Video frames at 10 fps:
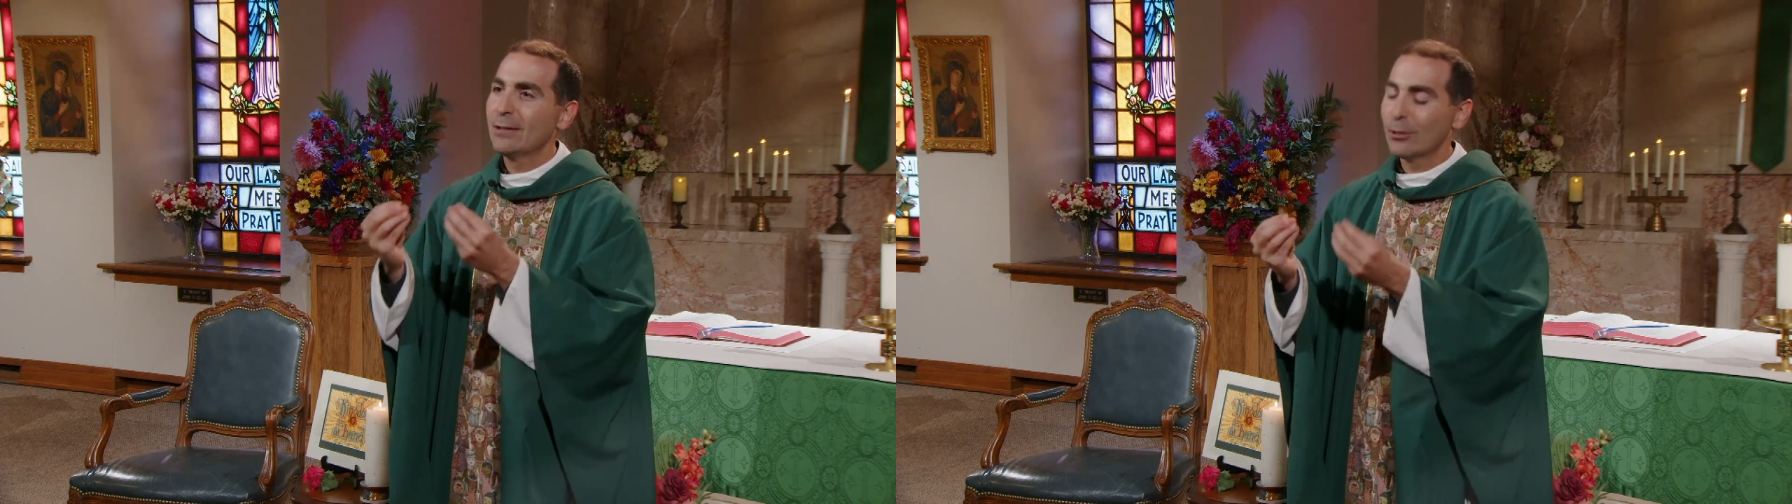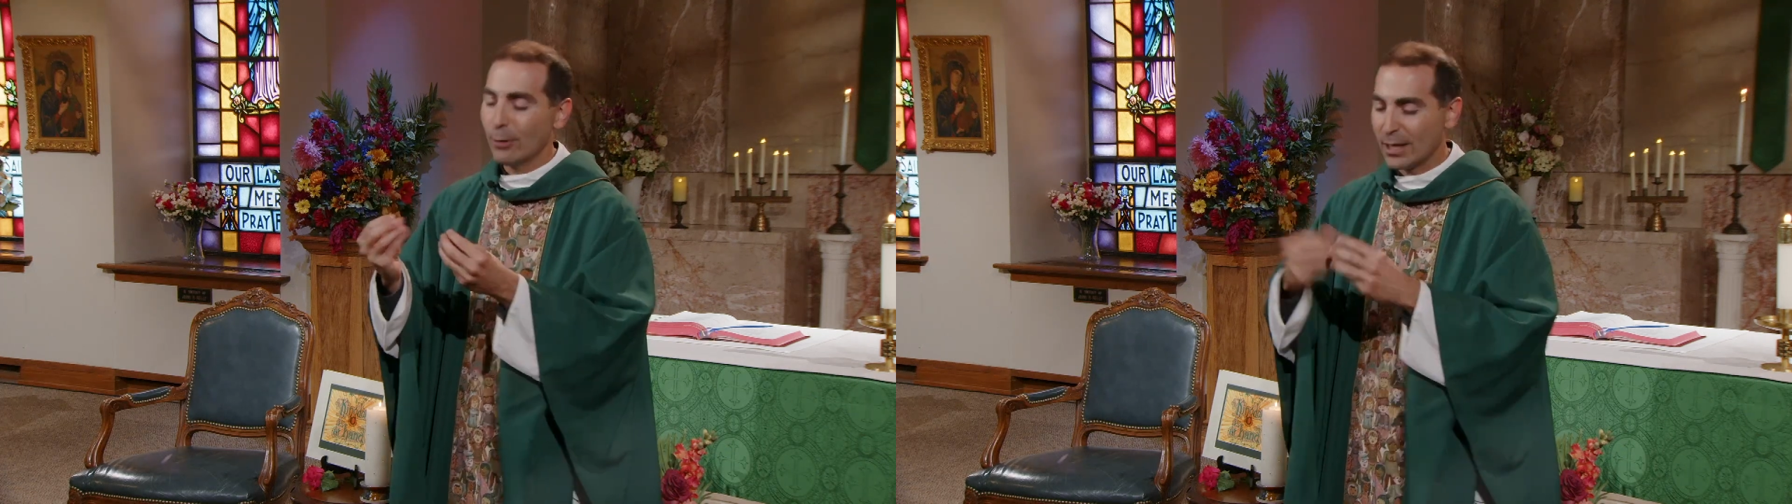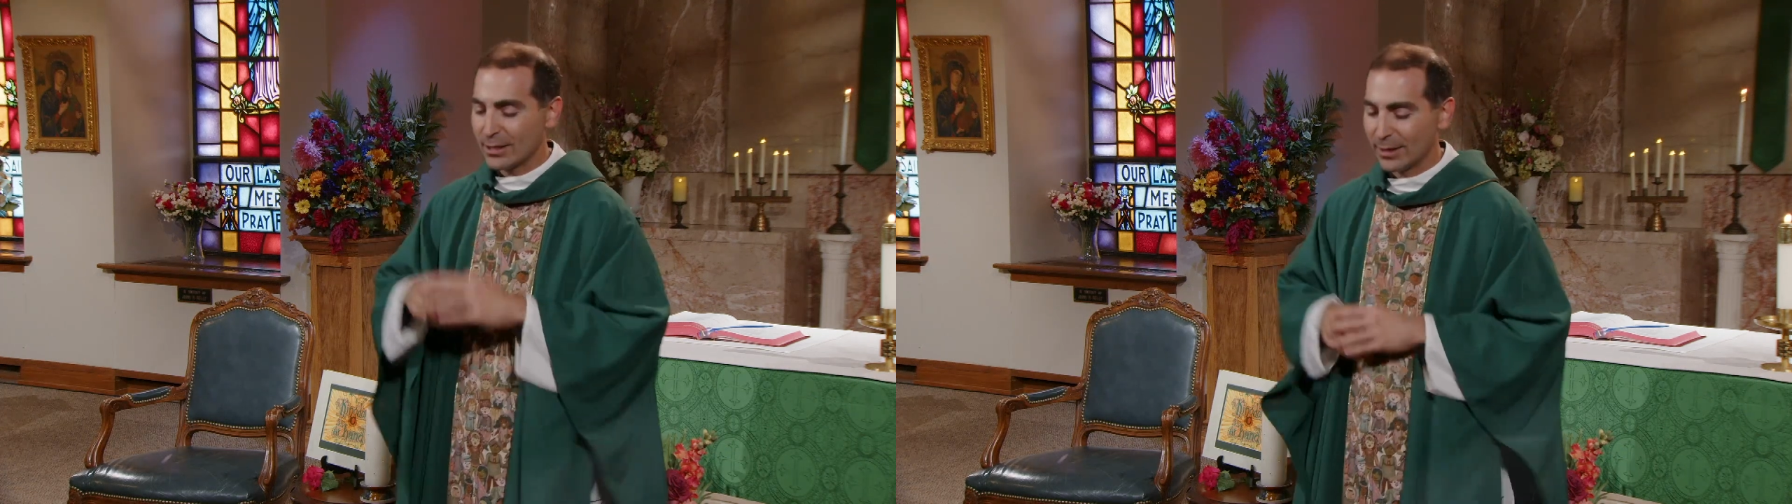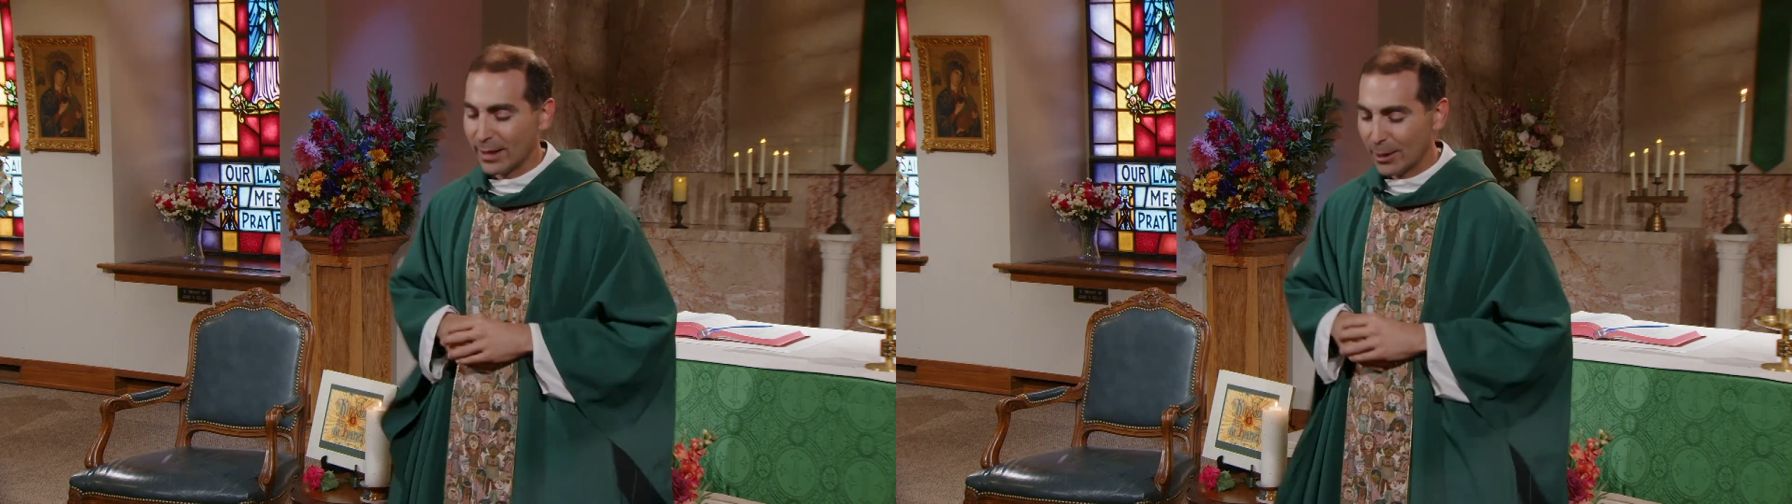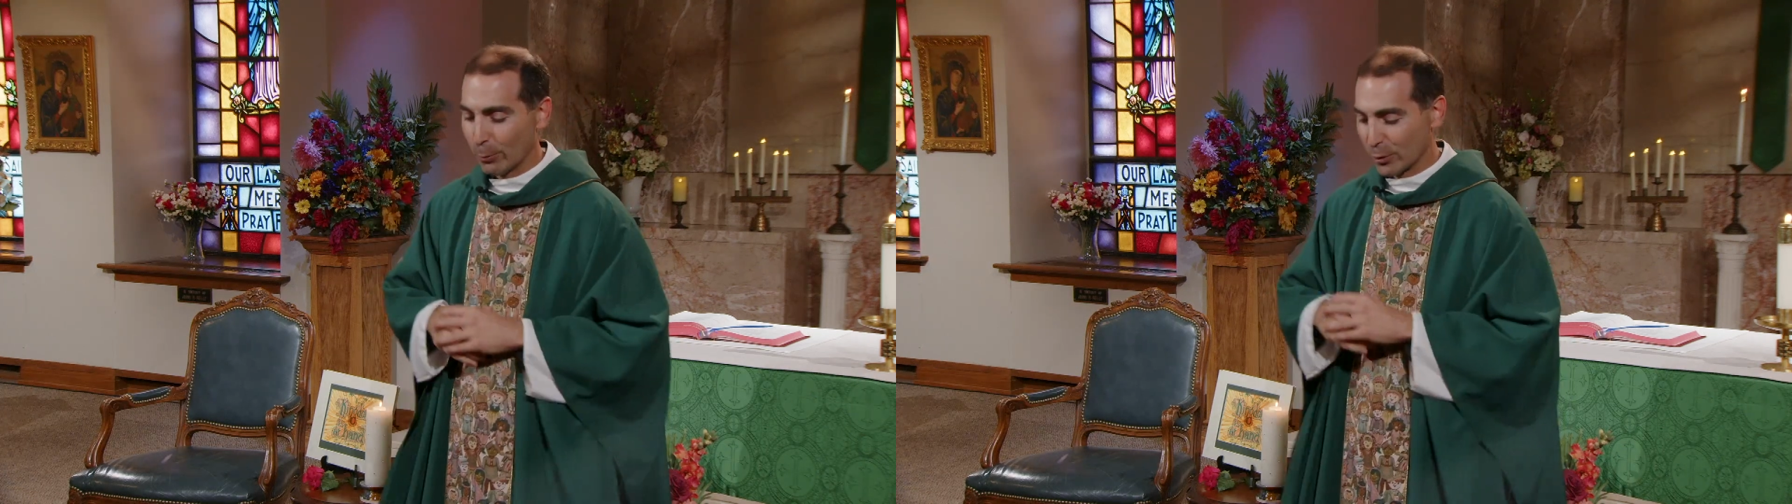Christ, the light
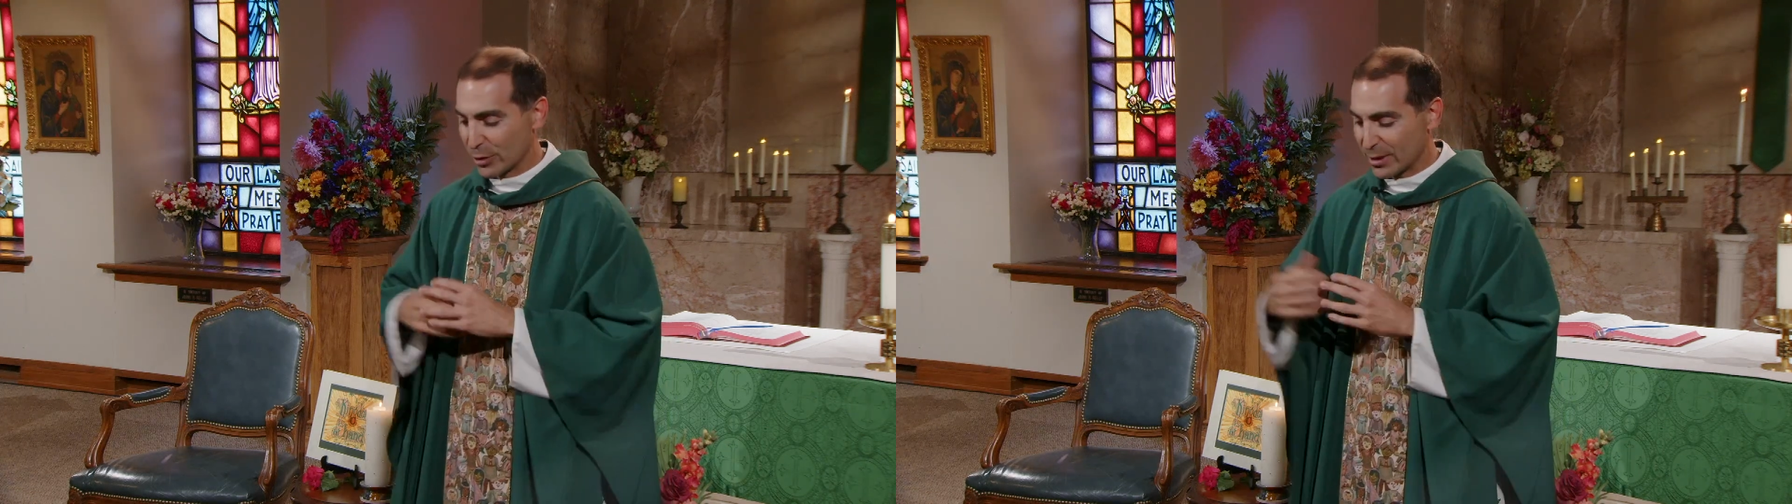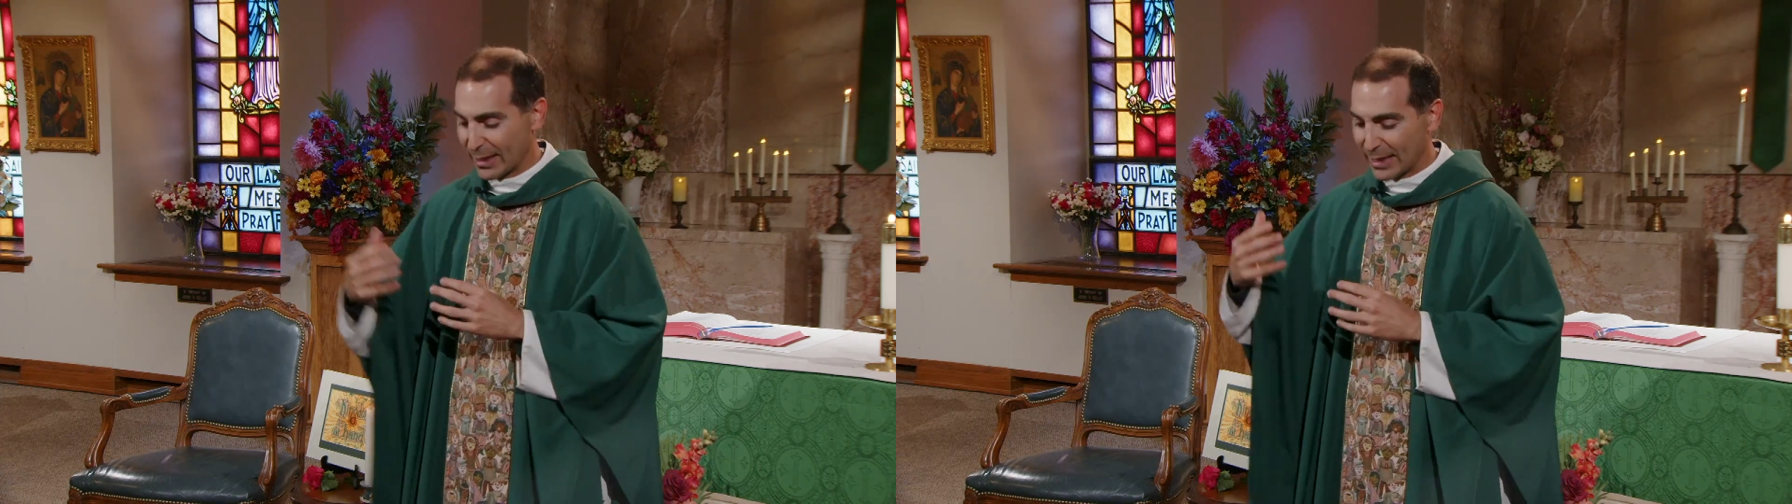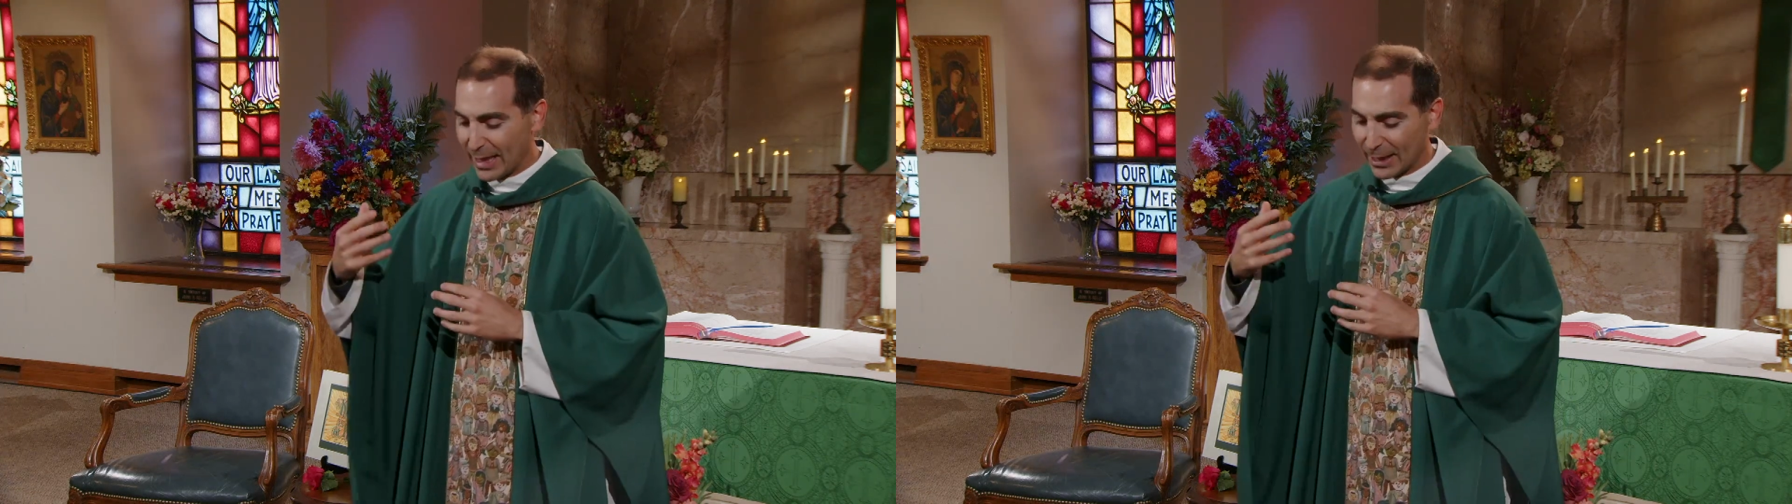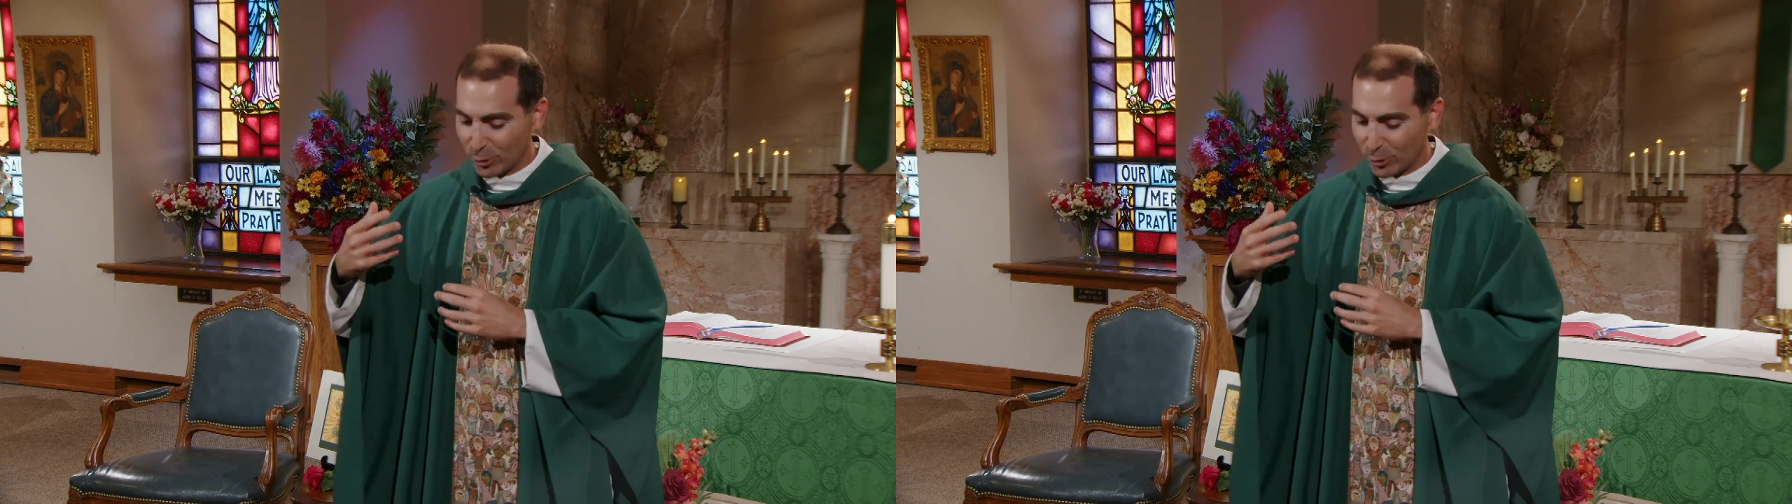of the world, just like God